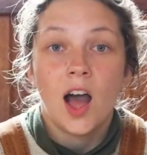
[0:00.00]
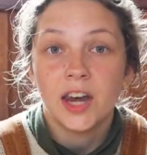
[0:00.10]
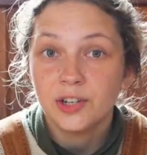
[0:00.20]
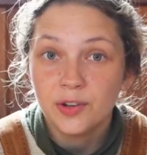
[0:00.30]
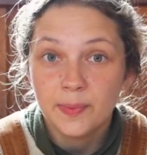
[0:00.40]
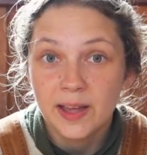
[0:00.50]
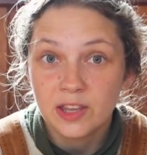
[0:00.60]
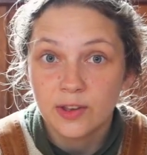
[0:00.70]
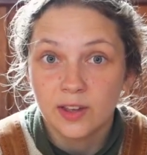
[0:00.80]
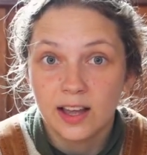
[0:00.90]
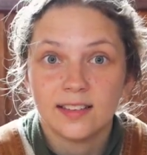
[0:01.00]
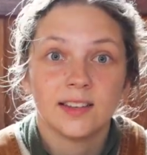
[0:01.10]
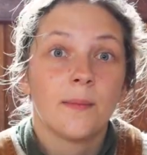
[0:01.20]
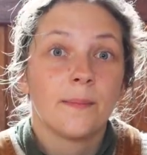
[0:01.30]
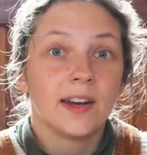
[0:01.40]
I don't know about you
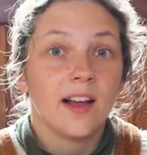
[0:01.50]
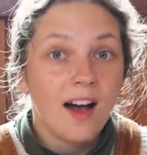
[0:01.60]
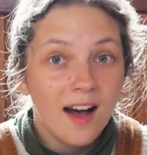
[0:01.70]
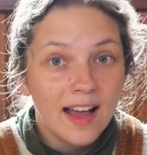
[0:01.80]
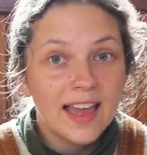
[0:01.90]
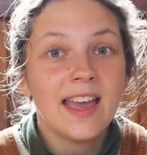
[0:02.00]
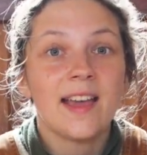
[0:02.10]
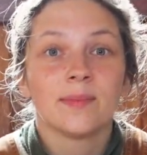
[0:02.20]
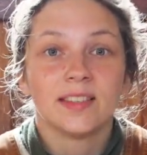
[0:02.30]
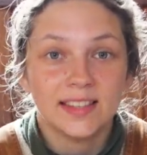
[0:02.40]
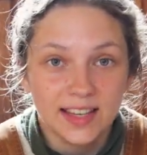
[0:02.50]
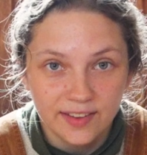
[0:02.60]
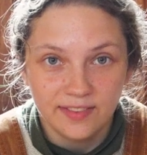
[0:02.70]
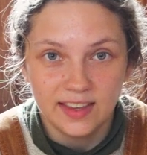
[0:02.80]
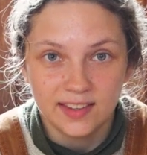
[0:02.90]
guys, but I am
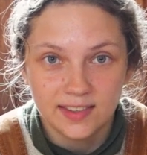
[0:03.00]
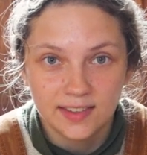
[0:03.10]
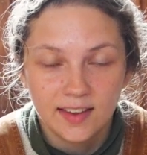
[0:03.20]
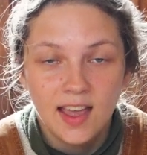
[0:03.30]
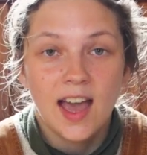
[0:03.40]
sick of this.